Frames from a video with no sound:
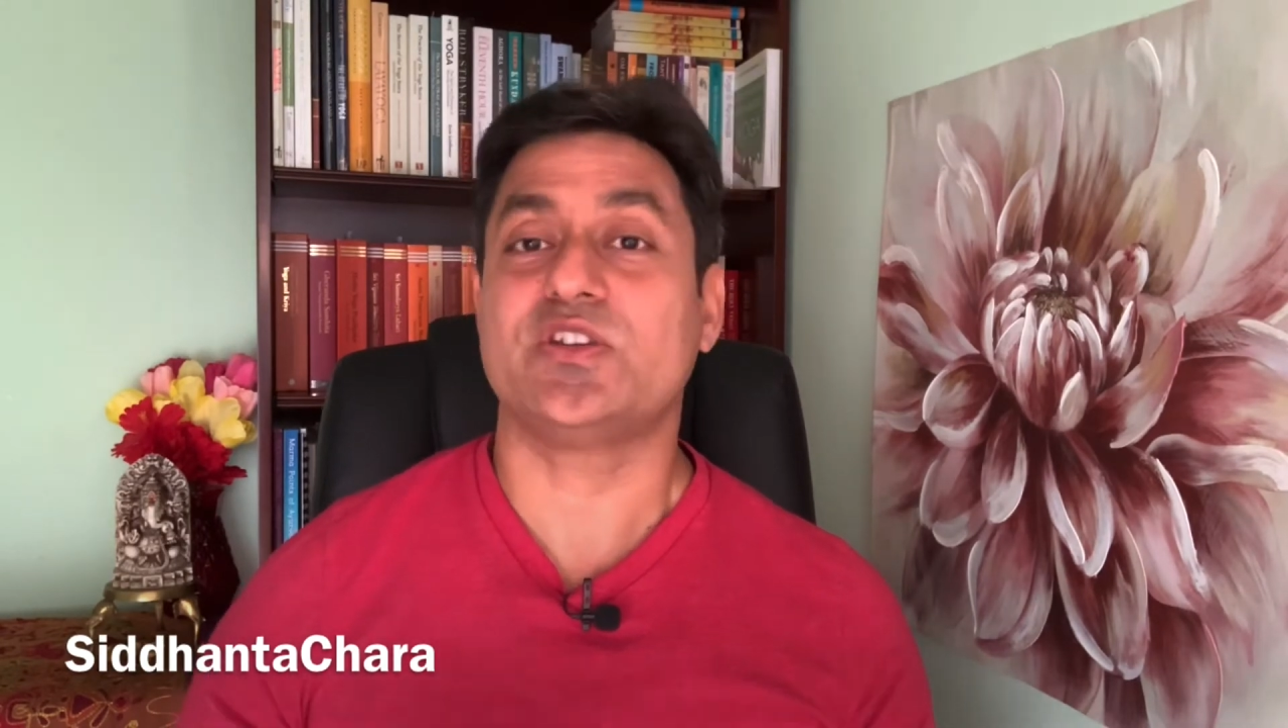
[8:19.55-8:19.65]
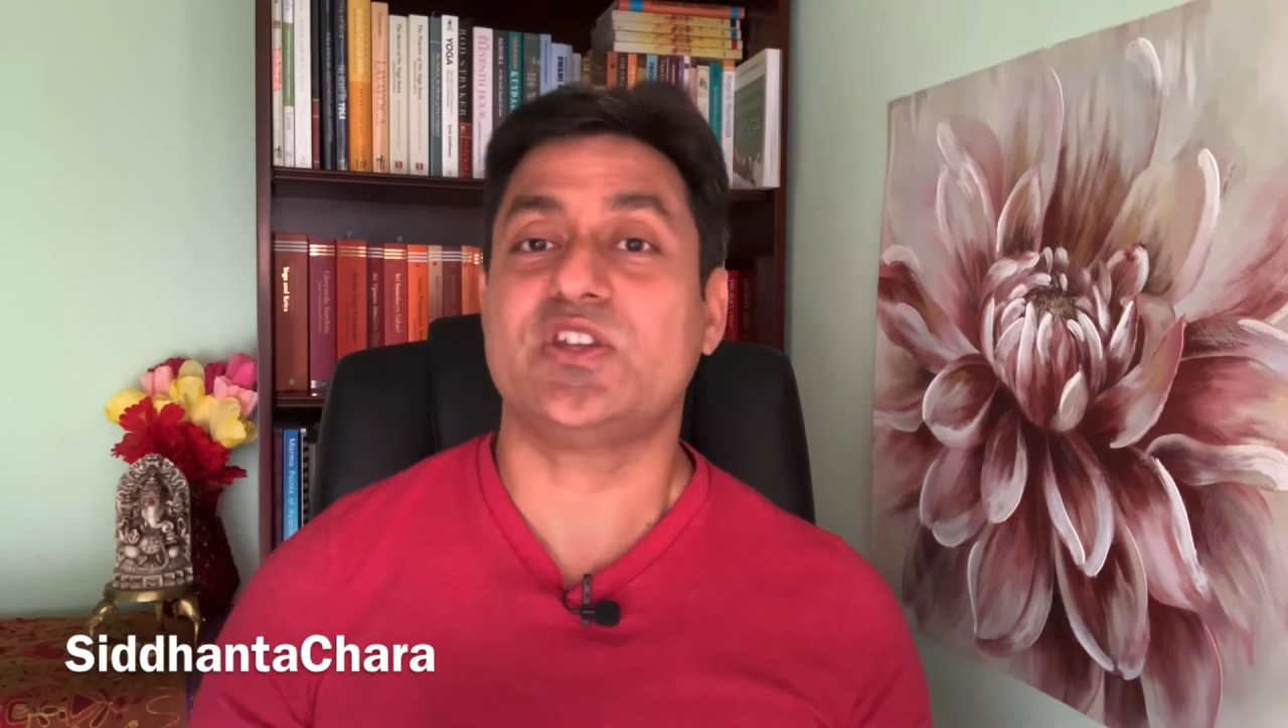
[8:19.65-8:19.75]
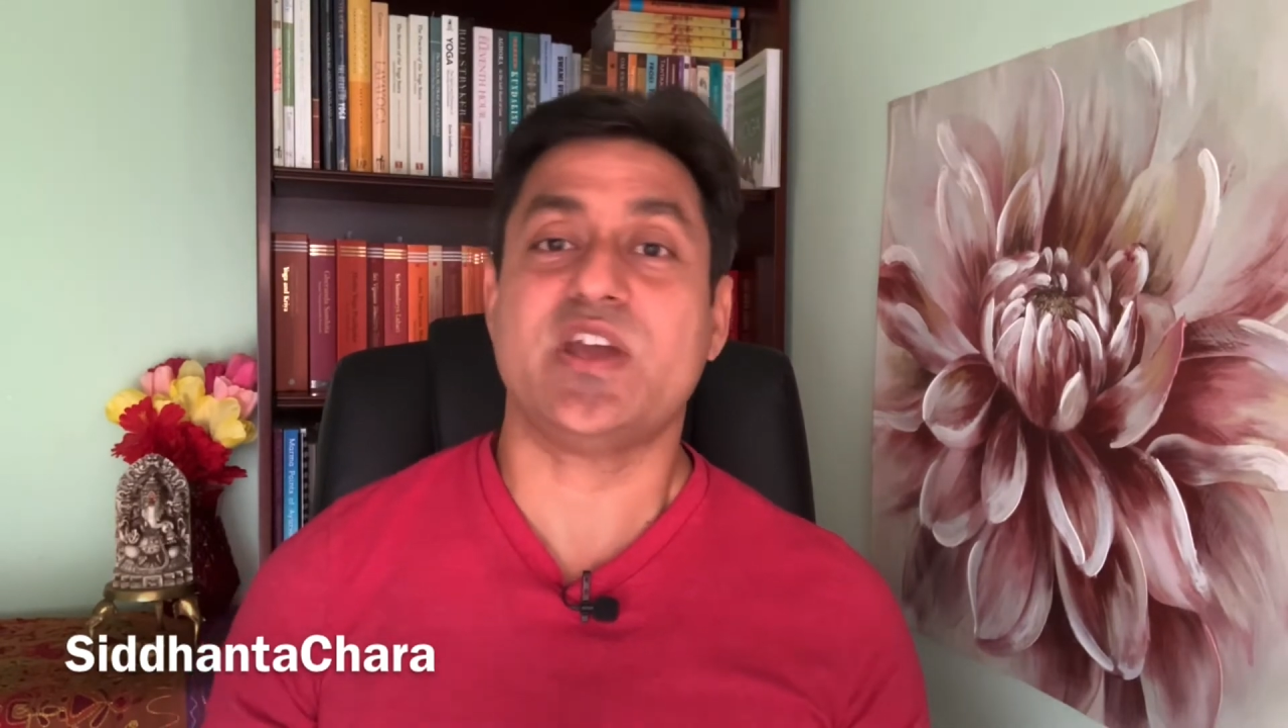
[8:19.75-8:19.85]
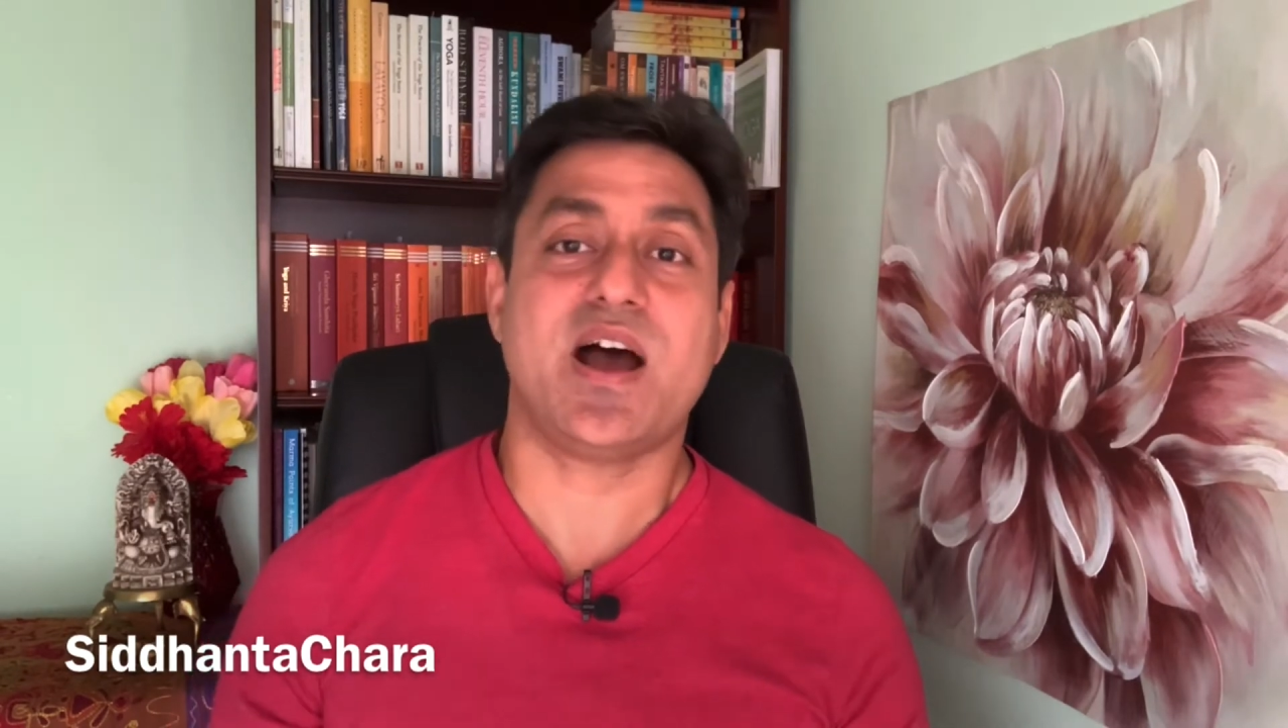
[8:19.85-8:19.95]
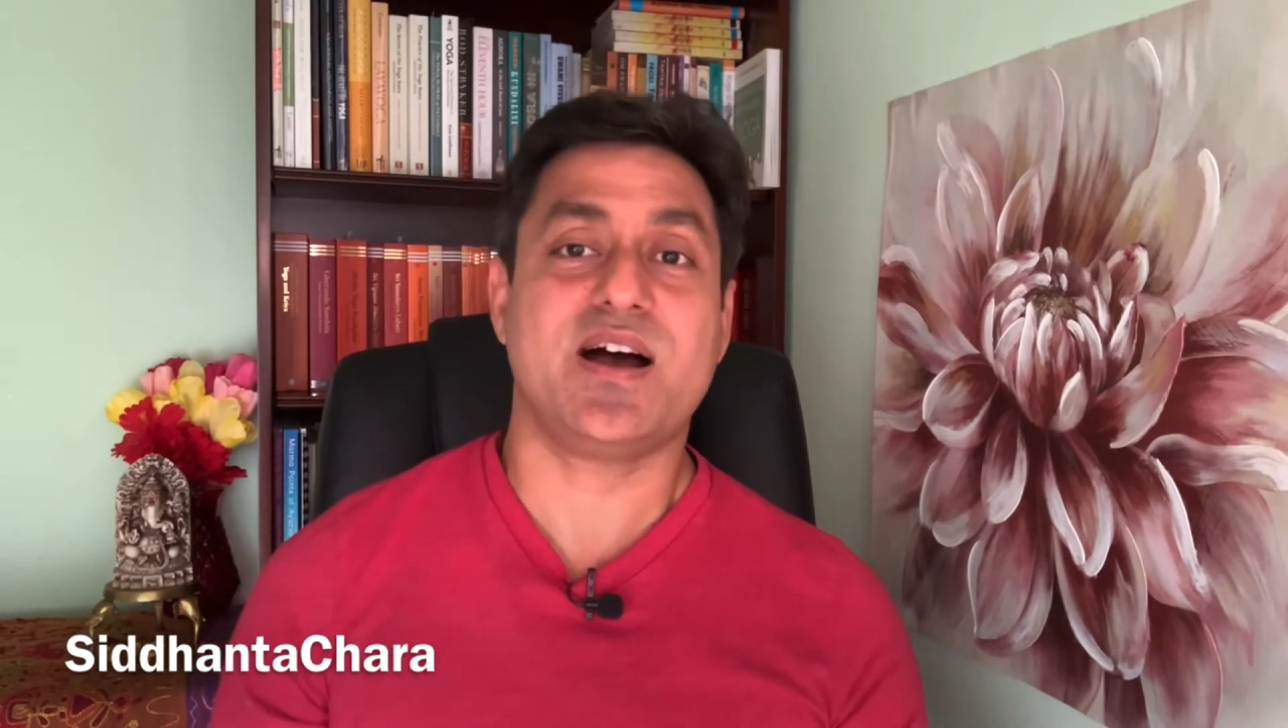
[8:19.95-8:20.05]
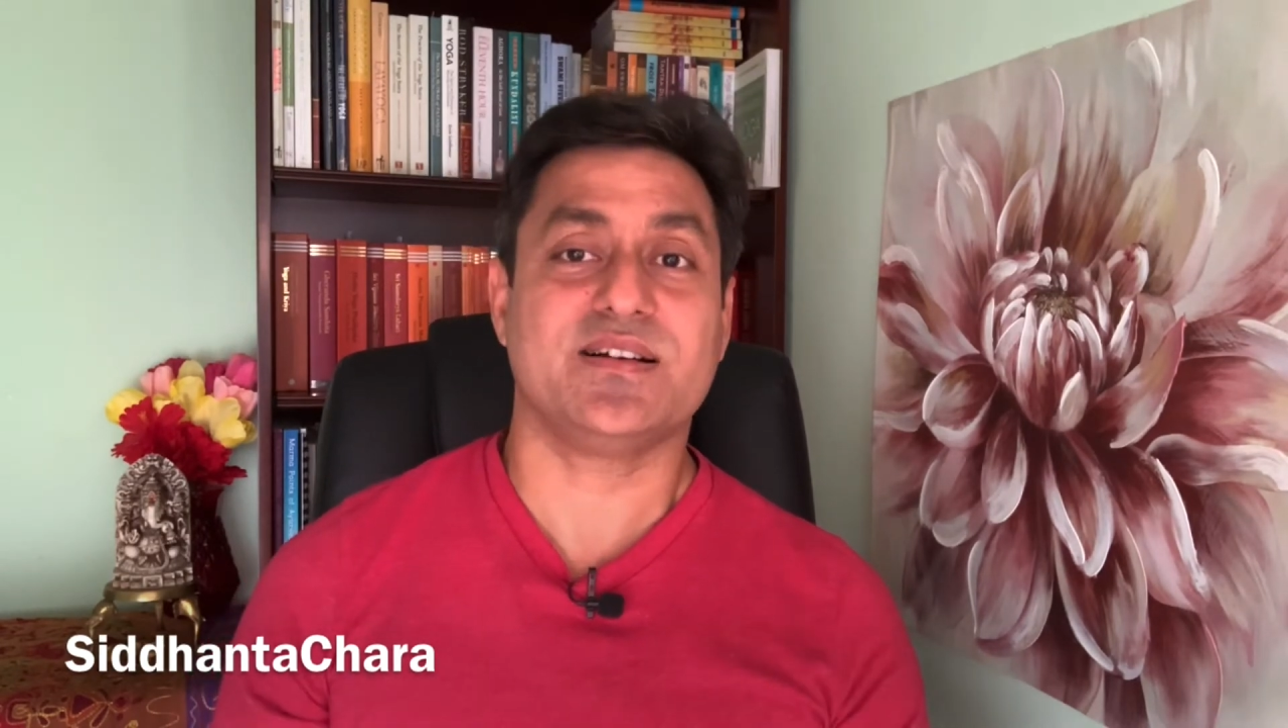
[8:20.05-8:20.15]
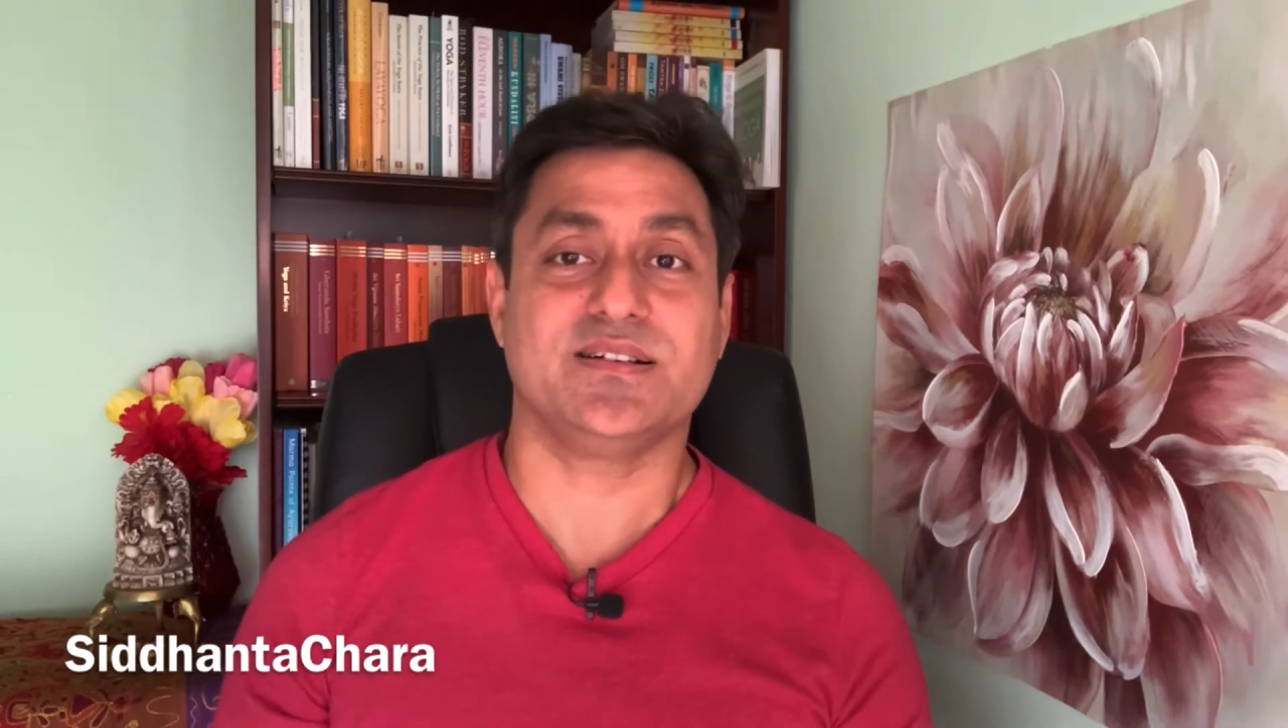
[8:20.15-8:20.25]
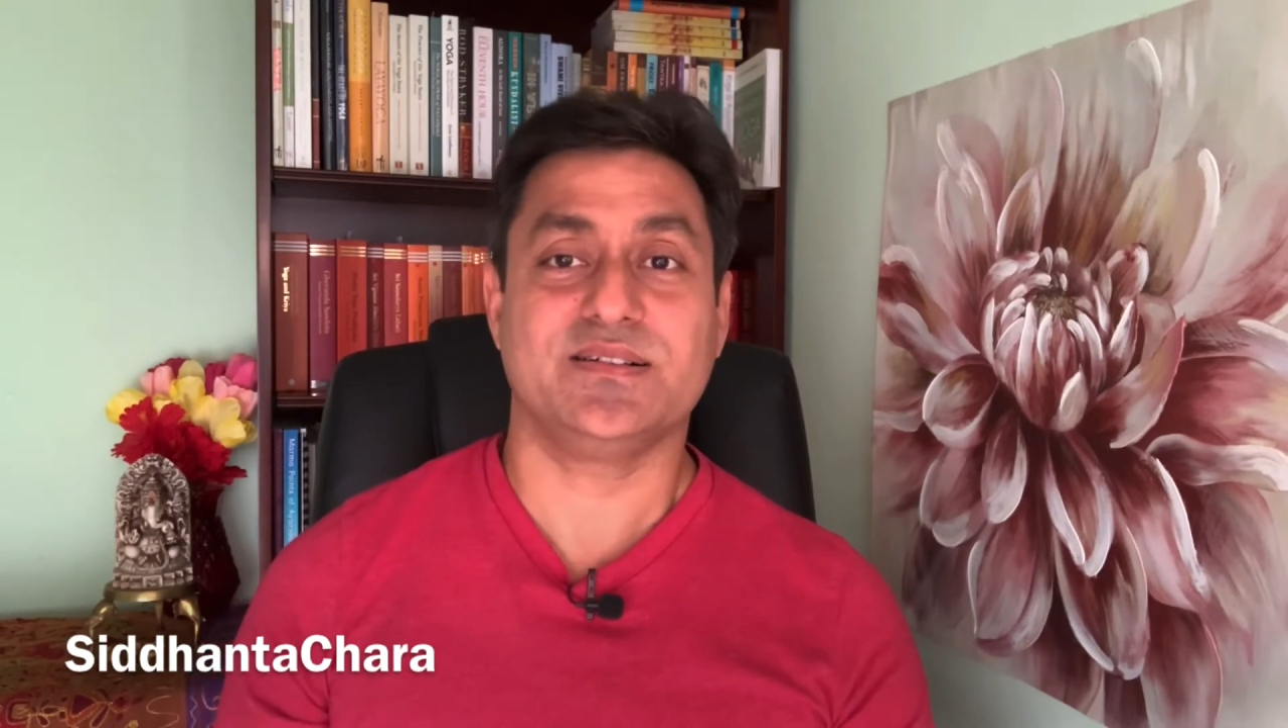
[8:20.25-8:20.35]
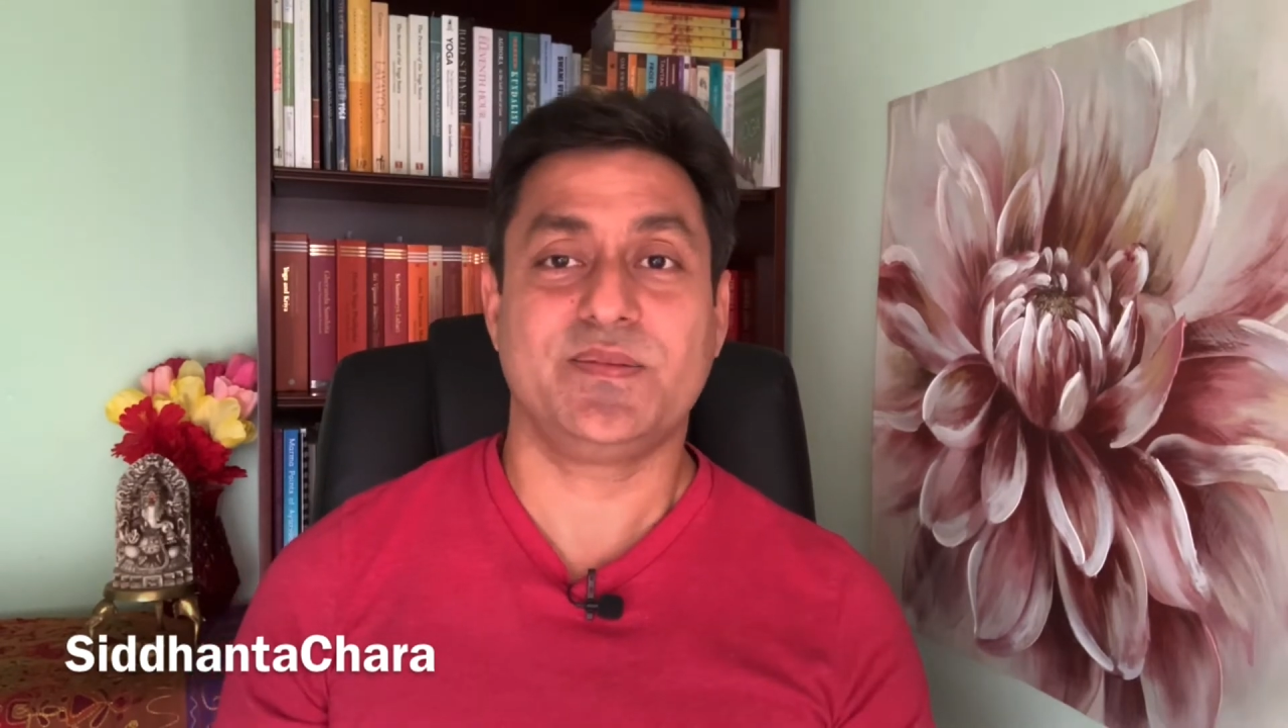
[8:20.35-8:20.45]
tyaga,